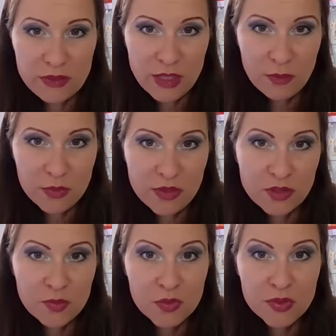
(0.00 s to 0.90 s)
this company
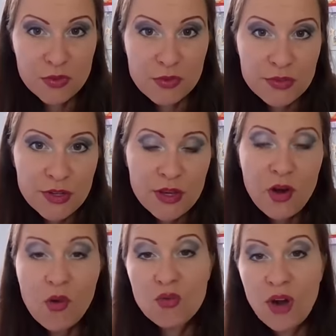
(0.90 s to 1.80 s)
is
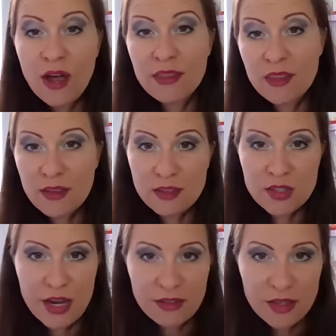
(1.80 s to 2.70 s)
producing, rather than
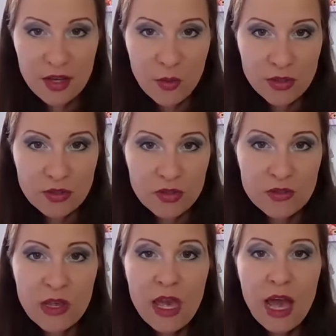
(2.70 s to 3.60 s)
technical
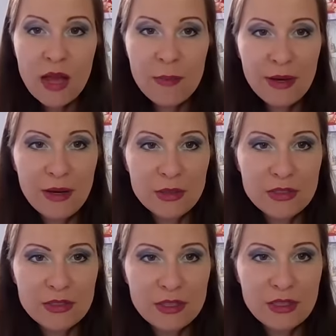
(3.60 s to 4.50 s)
questions
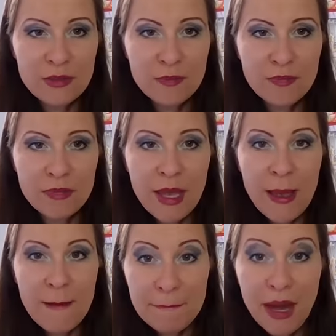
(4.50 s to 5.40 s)
about
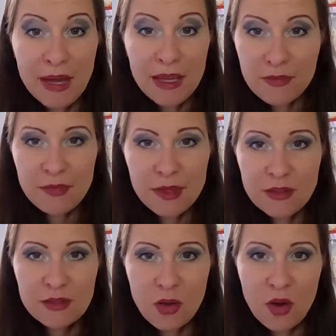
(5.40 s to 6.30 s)
my
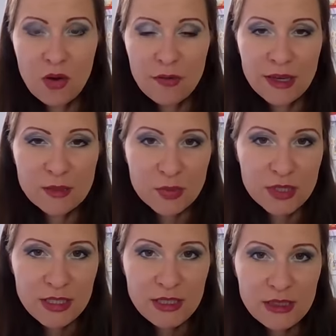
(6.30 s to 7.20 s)
field of
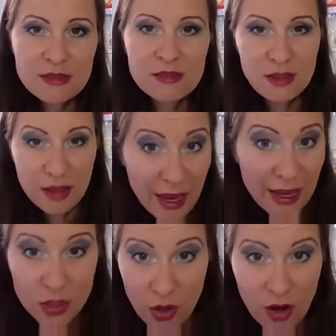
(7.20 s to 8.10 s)
expertise,
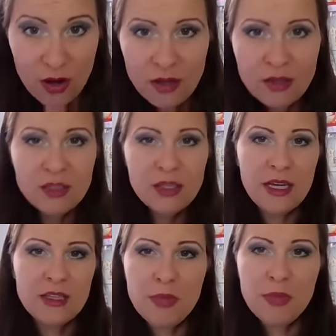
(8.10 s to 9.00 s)
HR
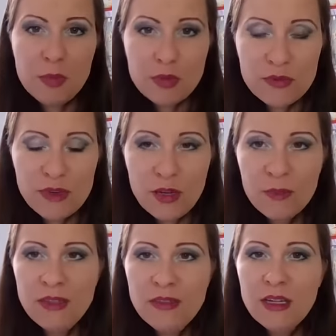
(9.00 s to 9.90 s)
and people
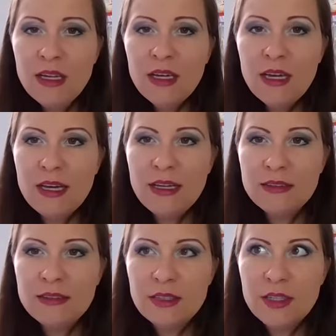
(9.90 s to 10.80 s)
development.
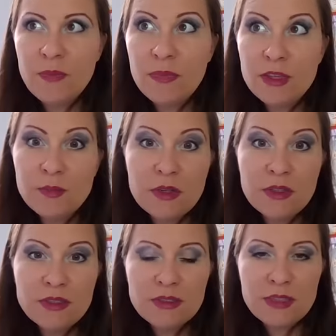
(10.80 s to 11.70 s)
And this
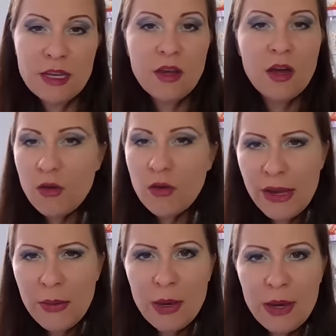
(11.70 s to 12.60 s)
person said,
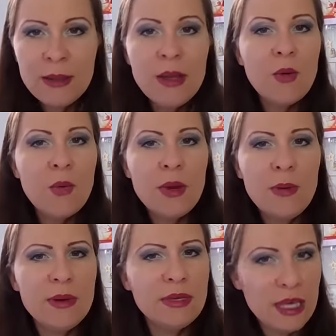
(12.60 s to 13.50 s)
okay, well, we
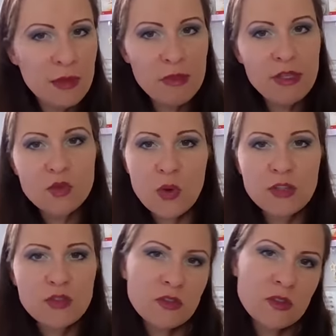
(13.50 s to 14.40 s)
will keep these
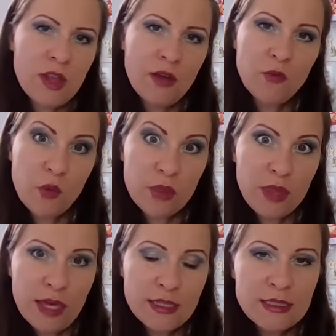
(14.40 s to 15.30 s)
questions then for
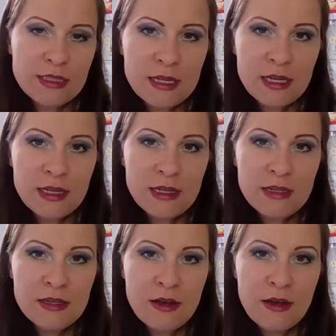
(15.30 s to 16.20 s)
the end.
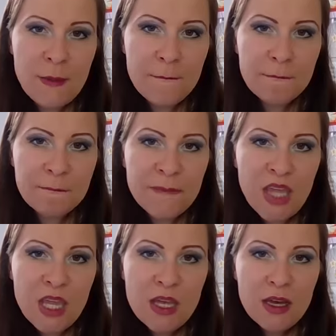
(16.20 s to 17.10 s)
And
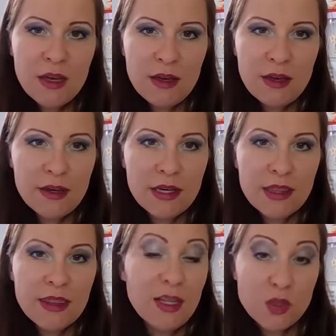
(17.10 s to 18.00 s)

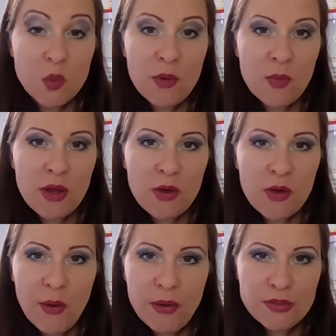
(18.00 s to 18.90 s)
that's when we are
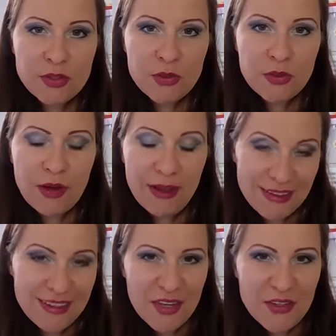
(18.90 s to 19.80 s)
going
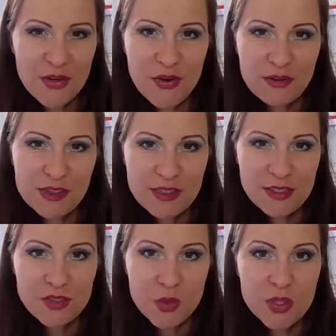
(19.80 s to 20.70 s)
to get your
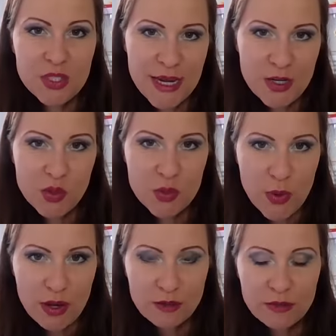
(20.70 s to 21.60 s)
nervousness to a 10 or
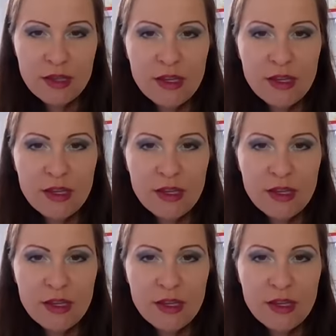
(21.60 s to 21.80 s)
12.